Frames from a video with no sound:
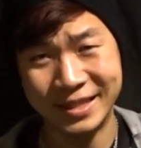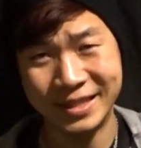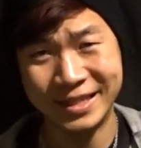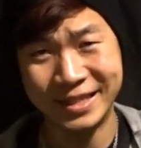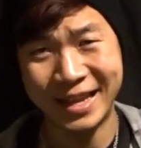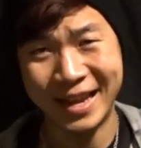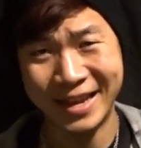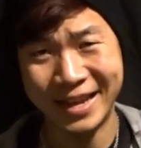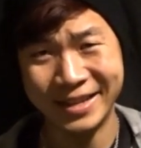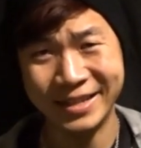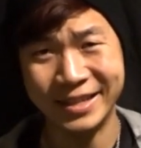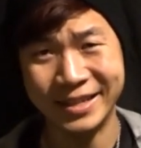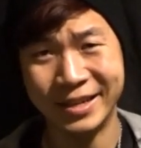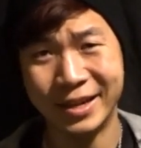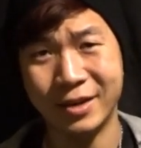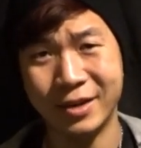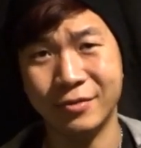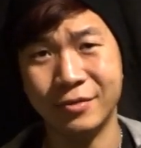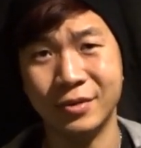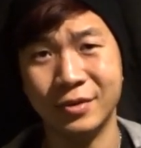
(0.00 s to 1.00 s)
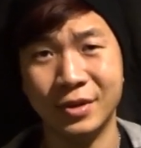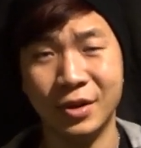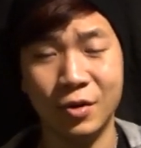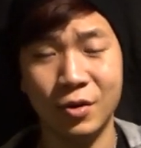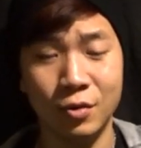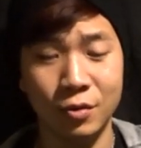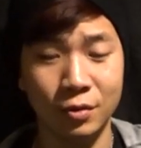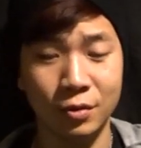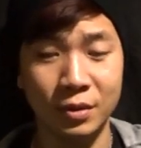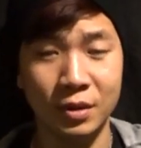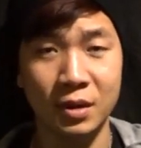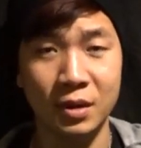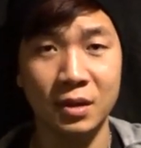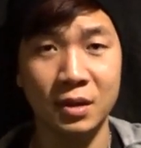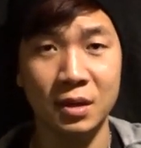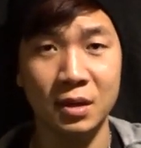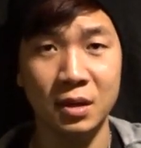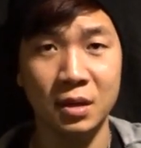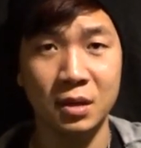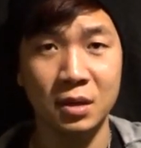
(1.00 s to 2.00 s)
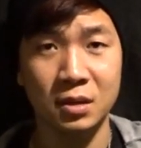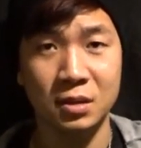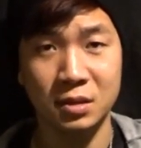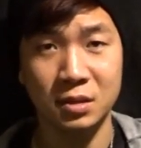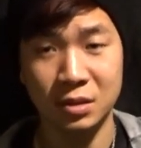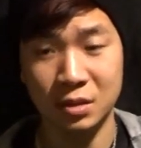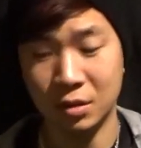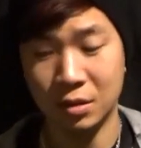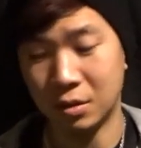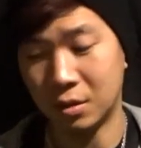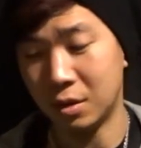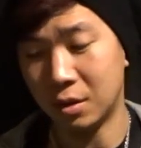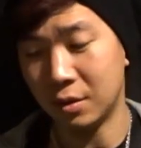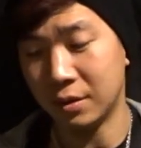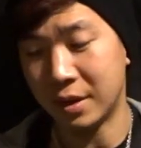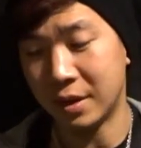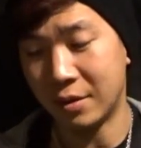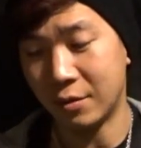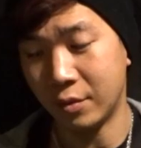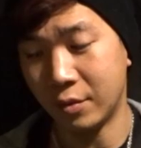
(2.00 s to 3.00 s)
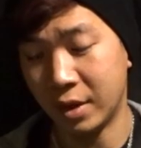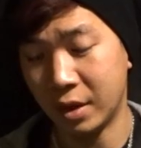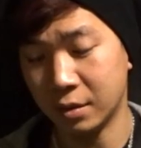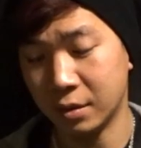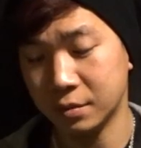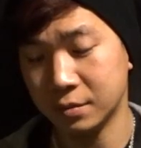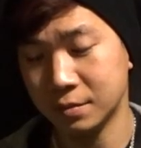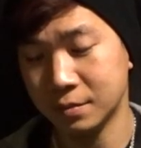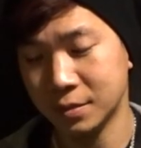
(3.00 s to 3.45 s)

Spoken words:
tend to not really hold zero all that well.